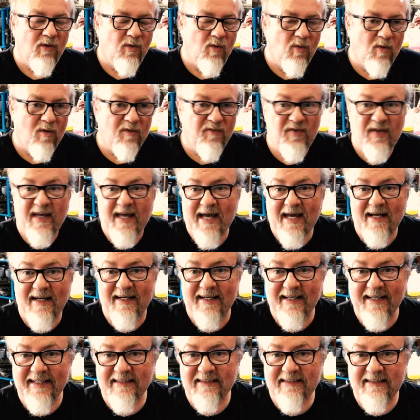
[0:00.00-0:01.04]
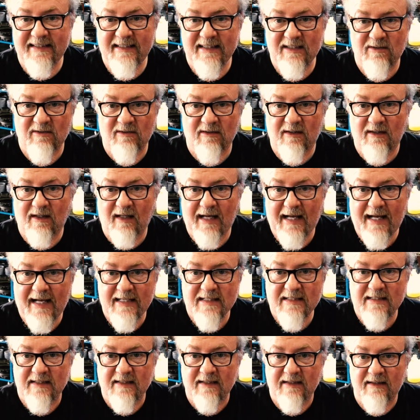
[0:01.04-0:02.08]
Or if you had an antique or
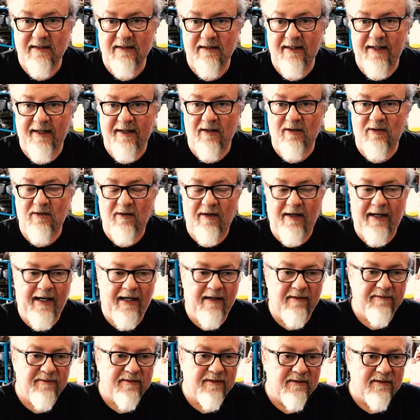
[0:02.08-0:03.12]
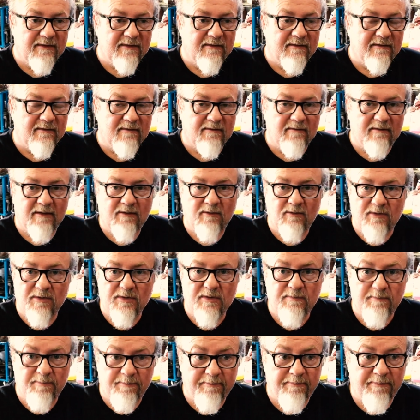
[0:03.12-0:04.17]
classic aircraft, there
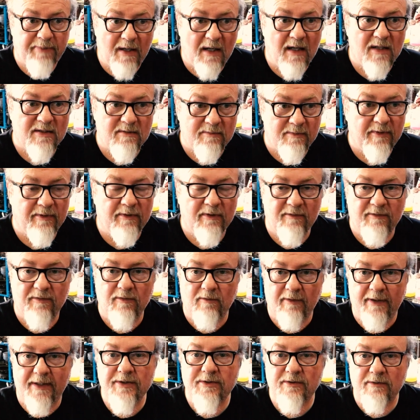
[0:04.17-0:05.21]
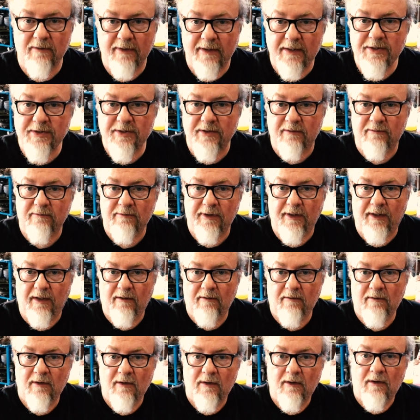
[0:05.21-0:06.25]
was possibility for restoration,
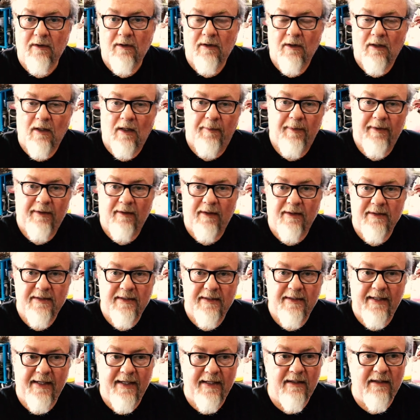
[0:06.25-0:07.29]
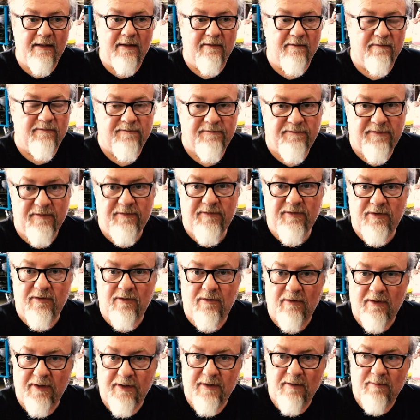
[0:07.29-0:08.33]
I mean, 1980, a
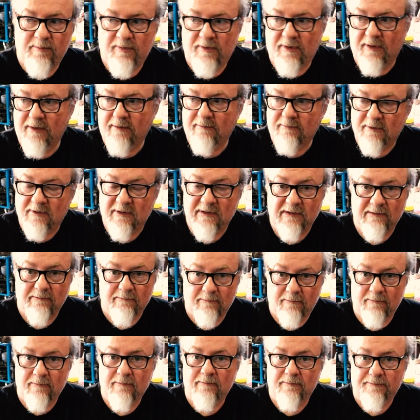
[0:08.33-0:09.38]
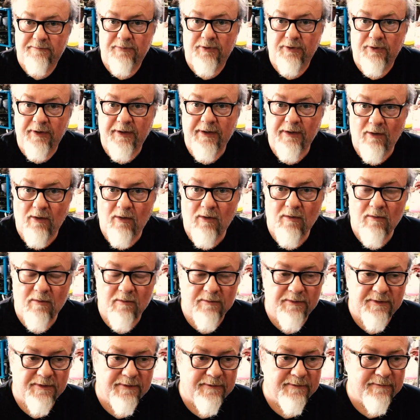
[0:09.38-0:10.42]
50-year-old airplane was pretty
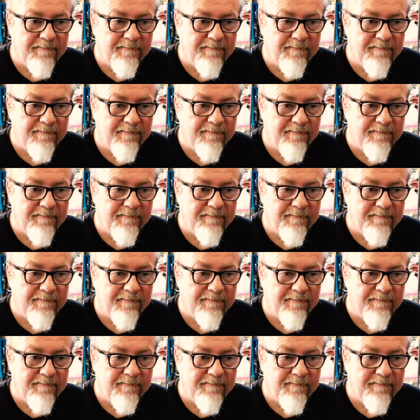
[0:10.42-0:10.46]
old.